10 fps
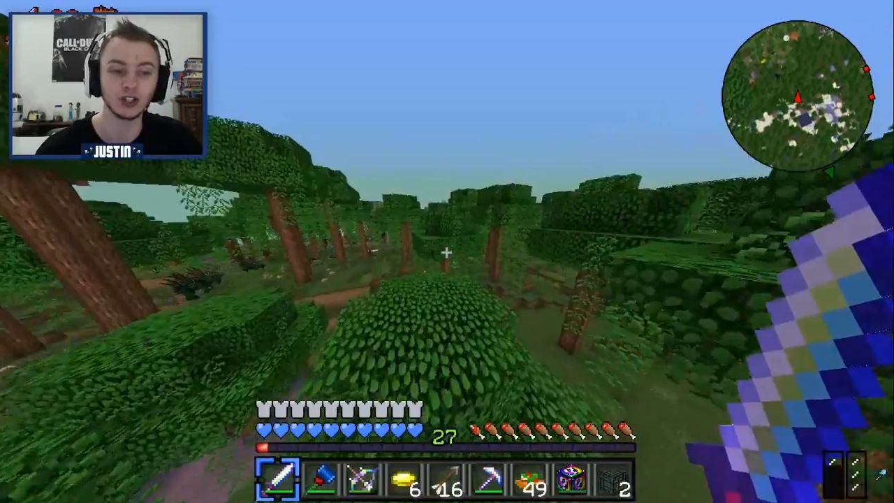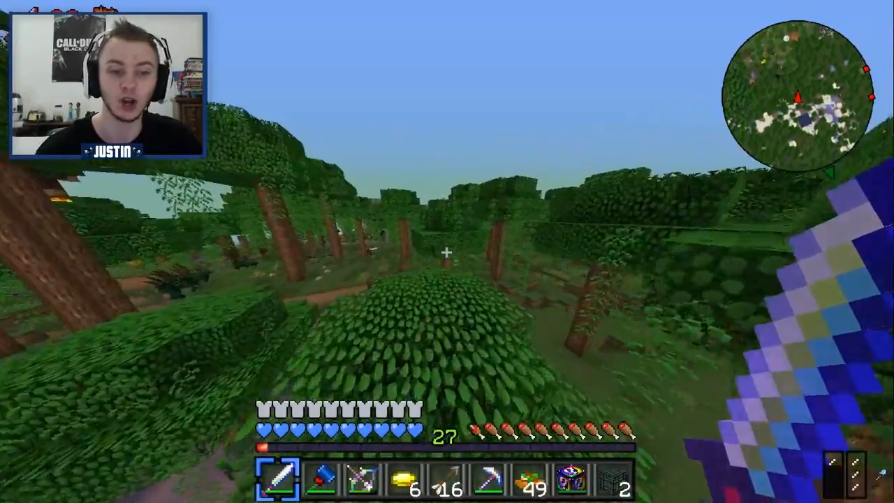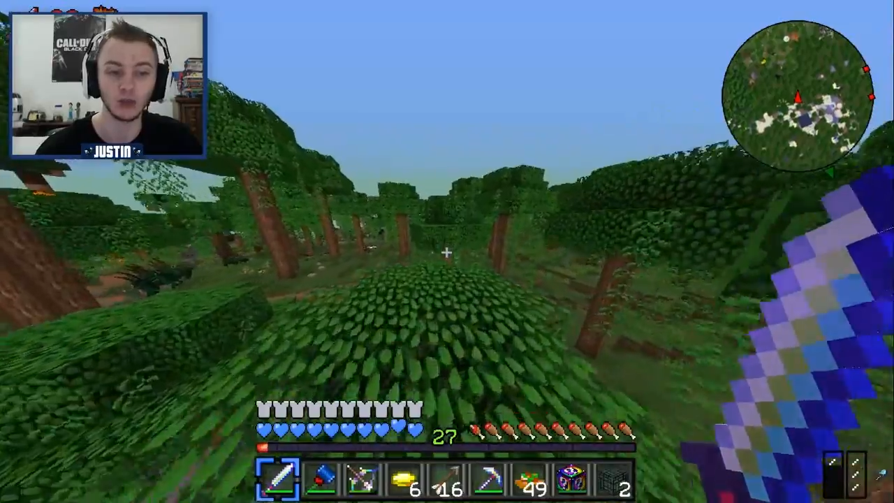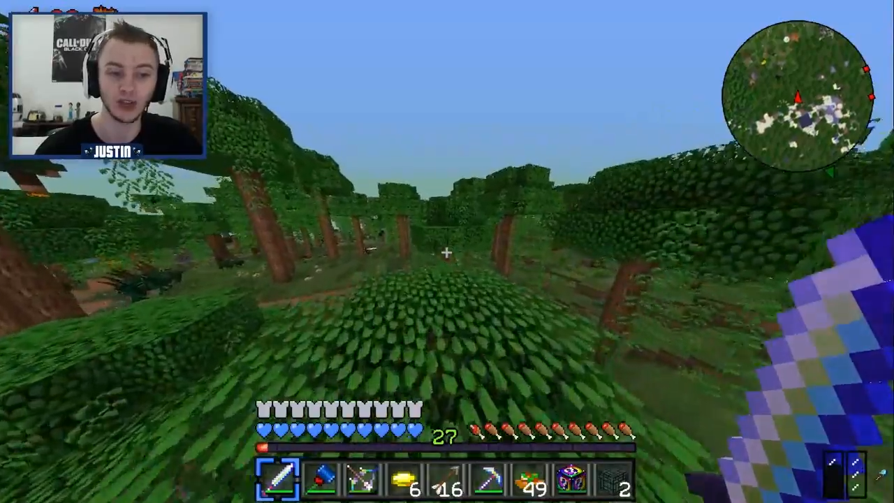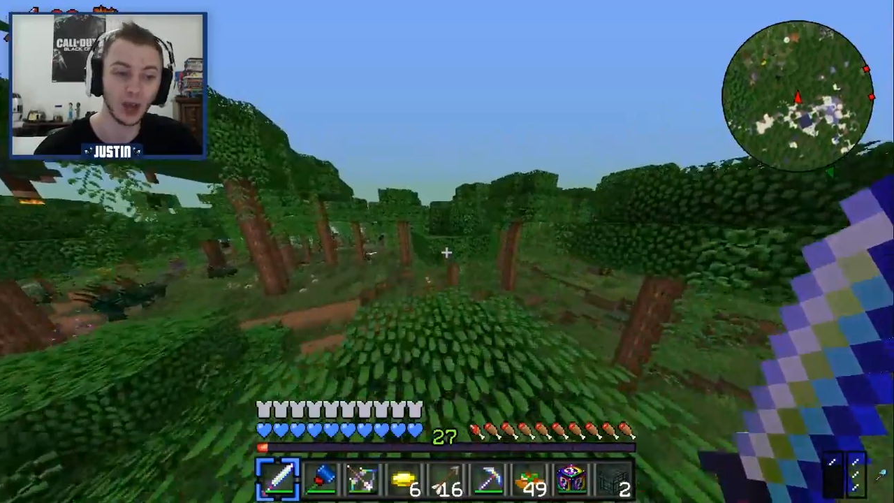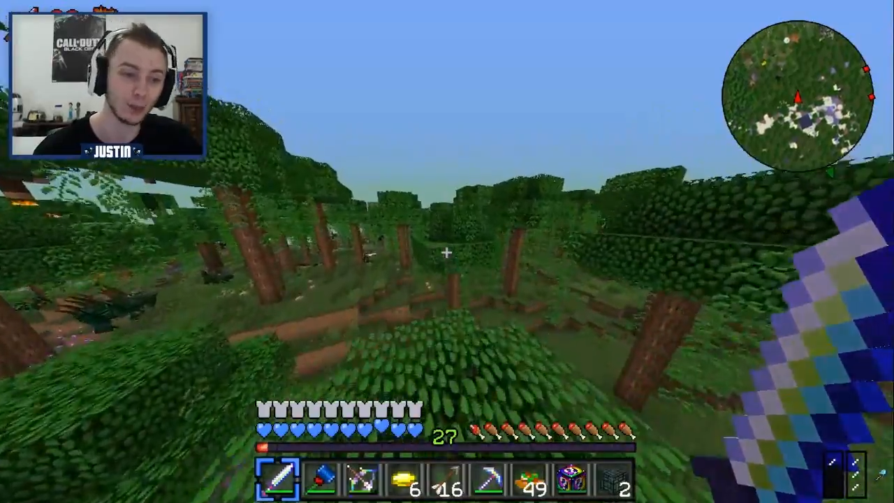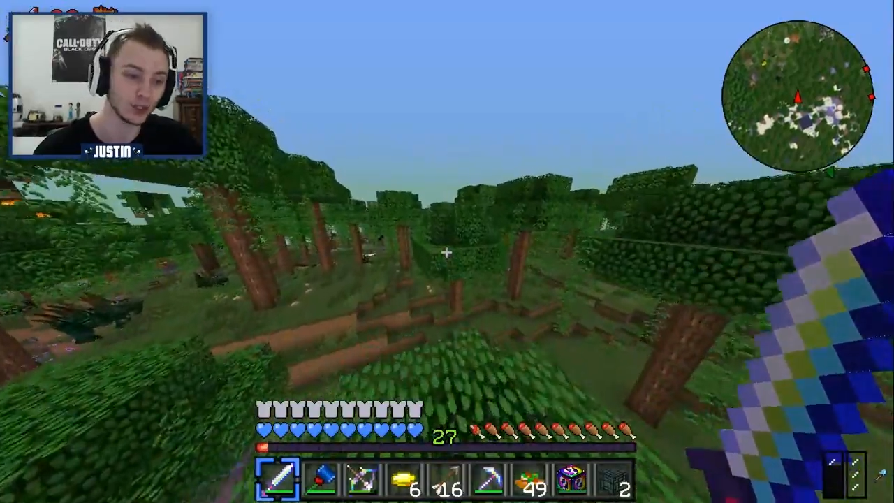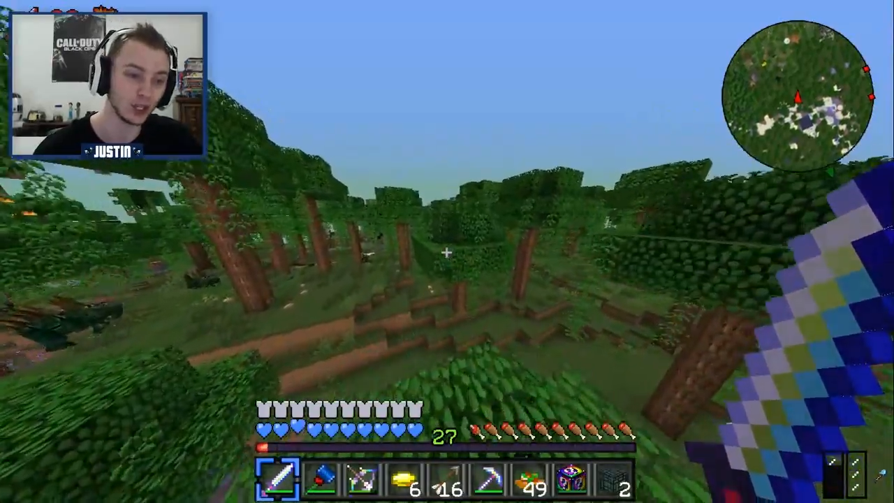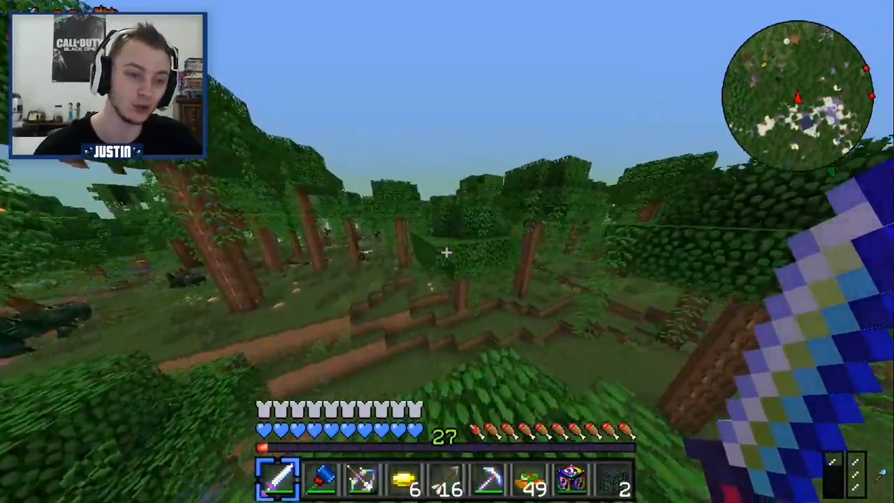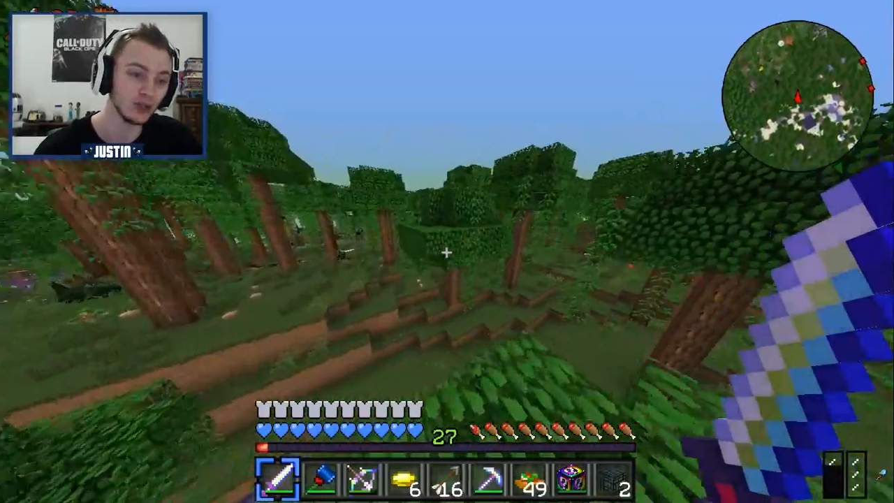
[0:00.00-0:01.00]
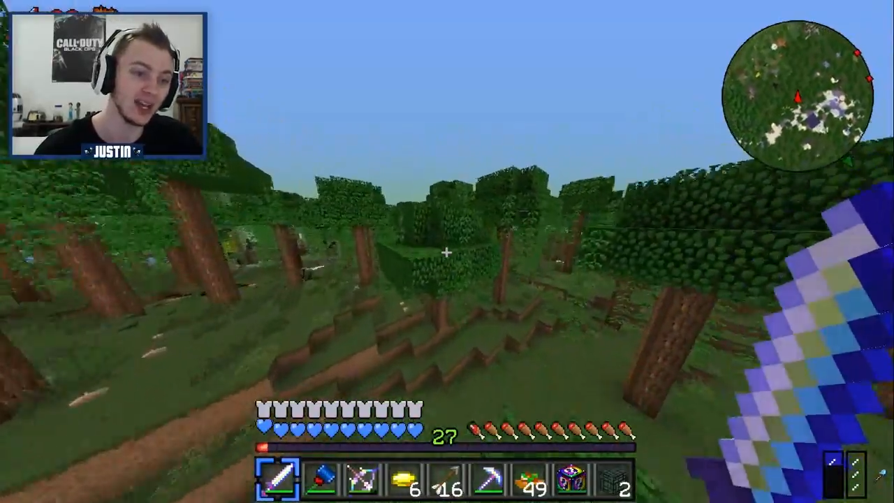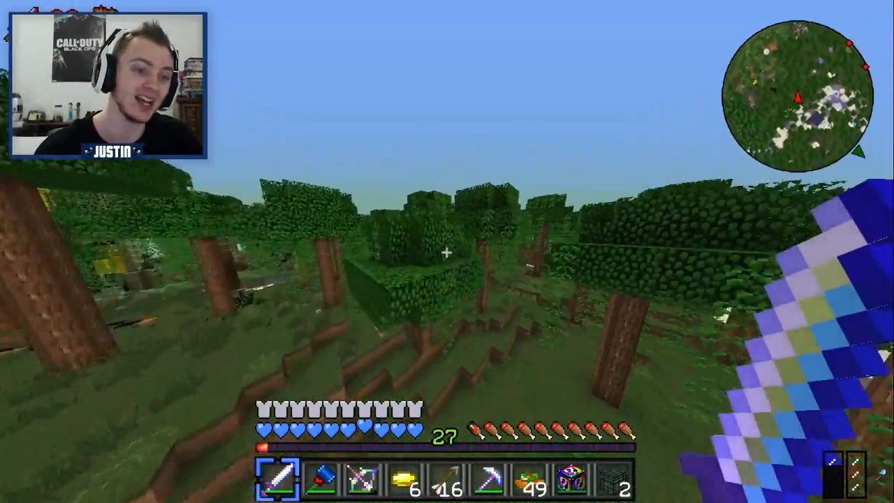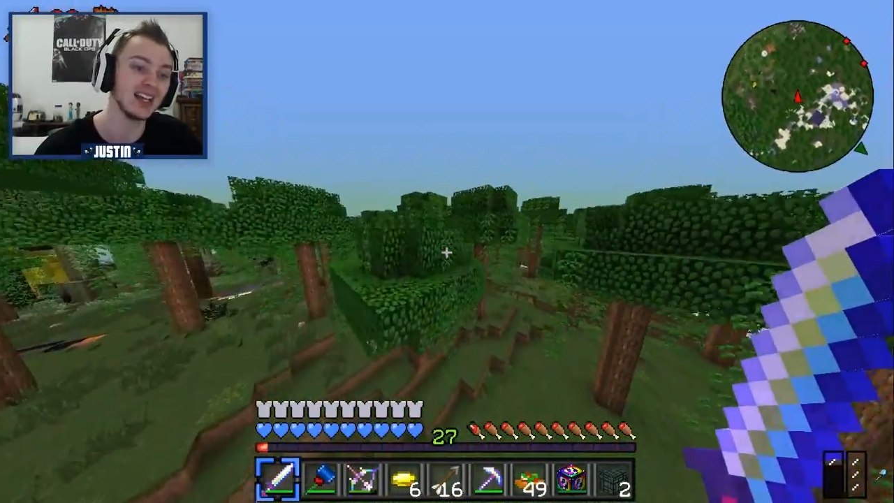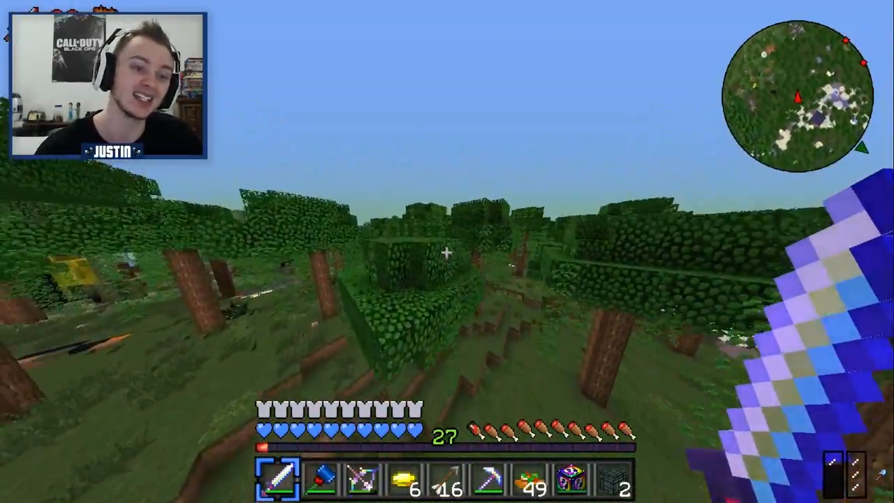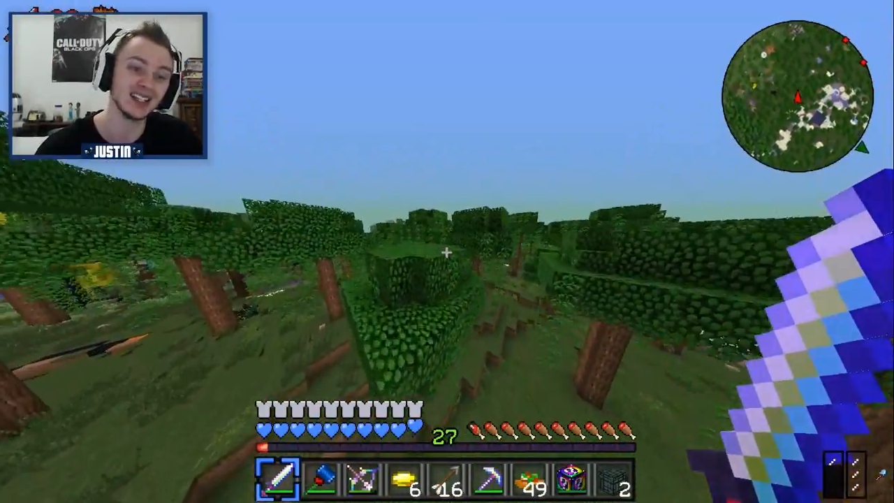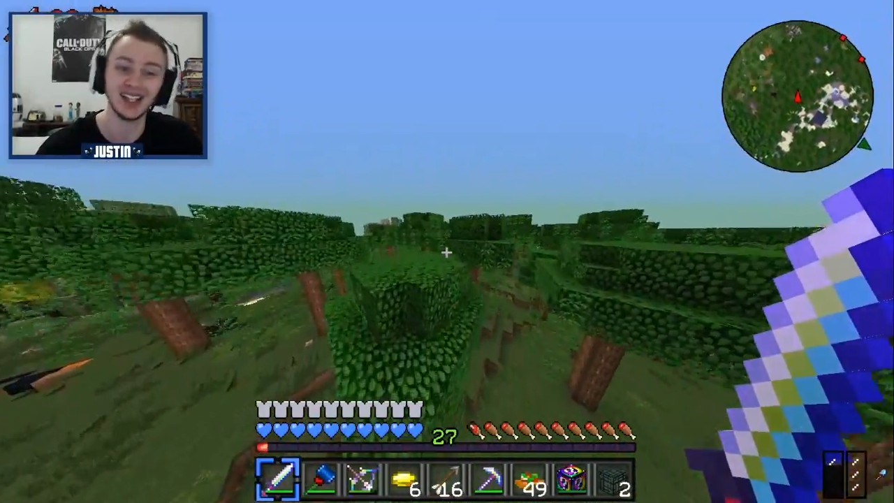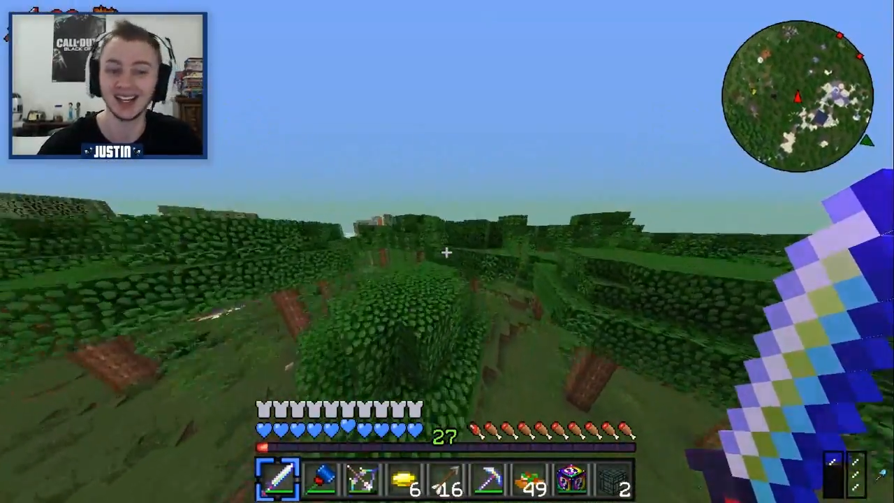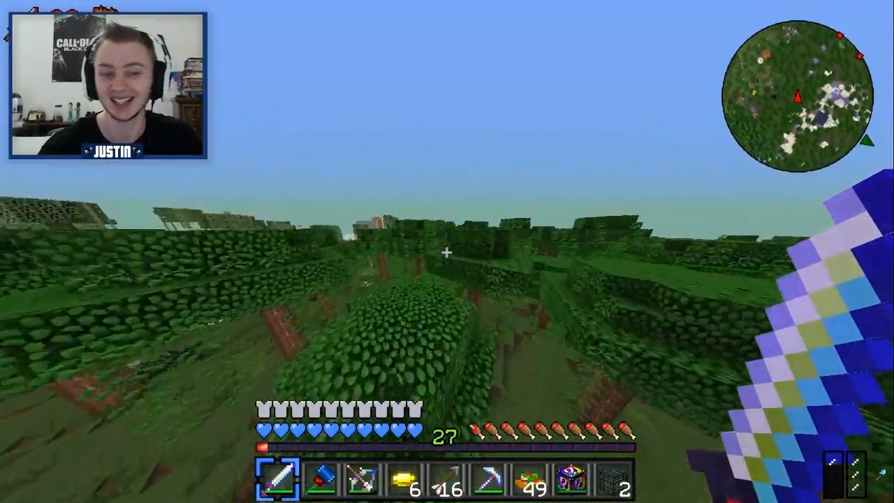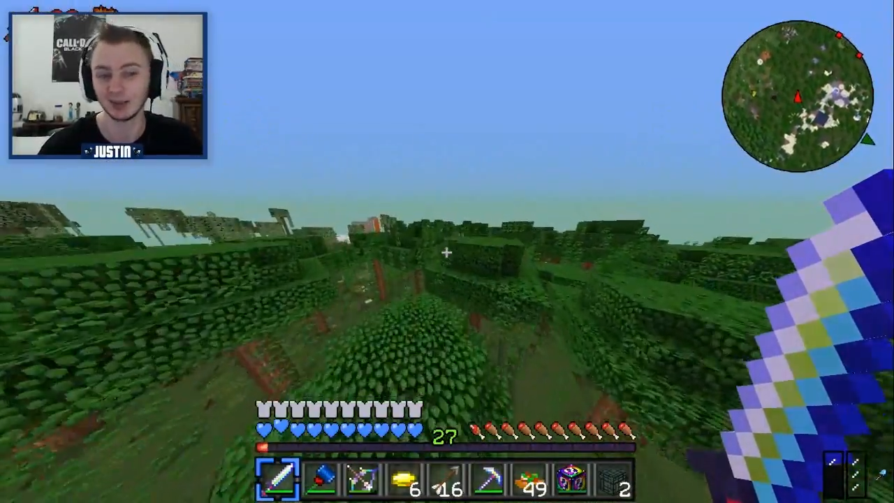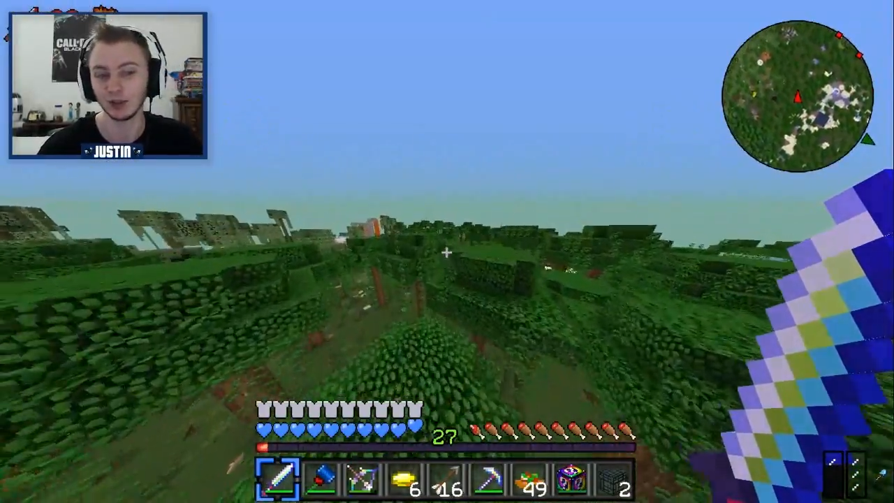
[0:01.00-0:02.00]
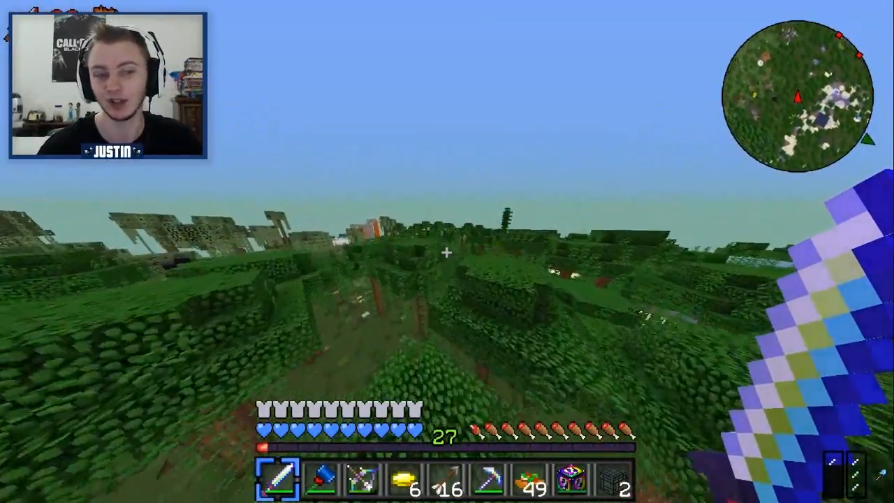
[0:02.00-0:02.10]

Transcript: on the episode. You guys like seeing me do,